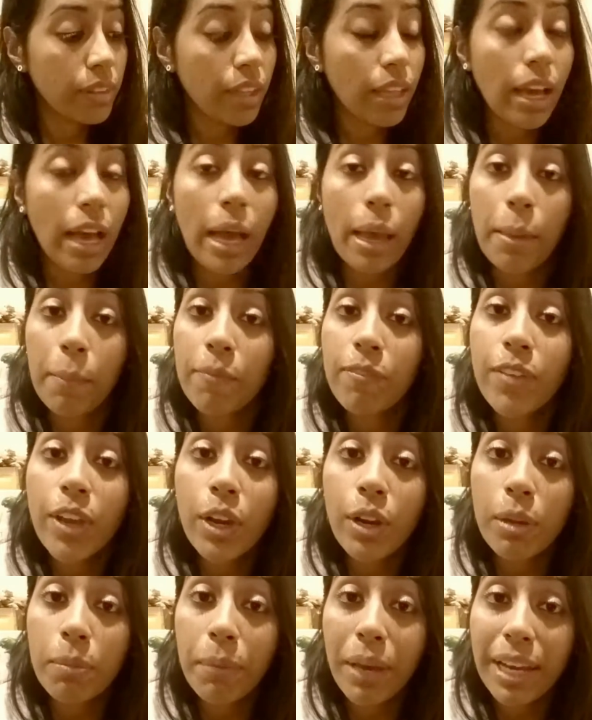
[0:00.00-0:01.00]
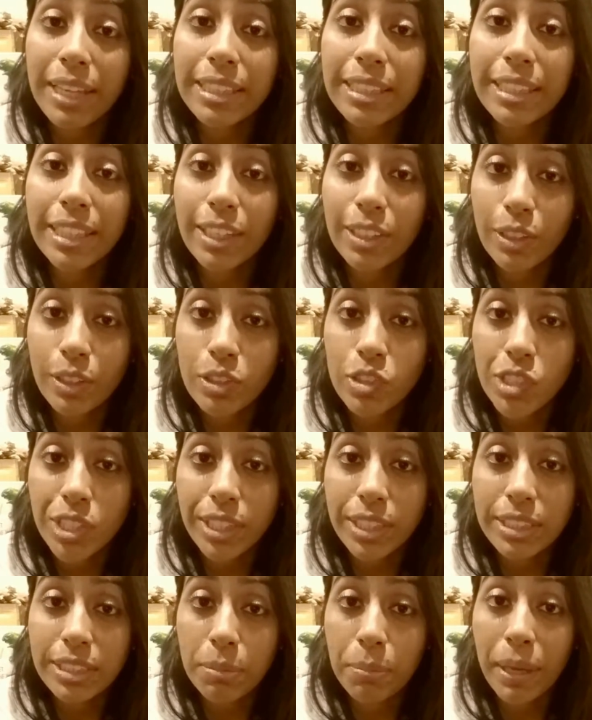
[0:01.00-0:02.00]
I'm very badly
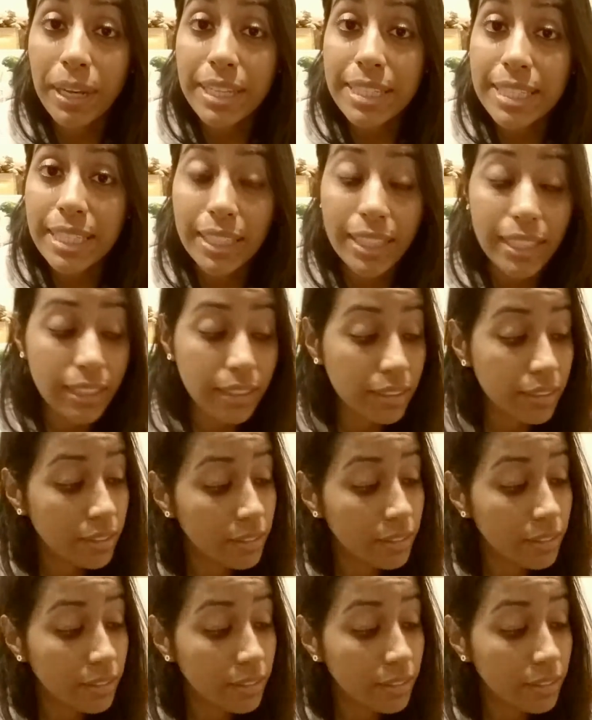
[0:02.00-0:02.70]
allergic to penicillin.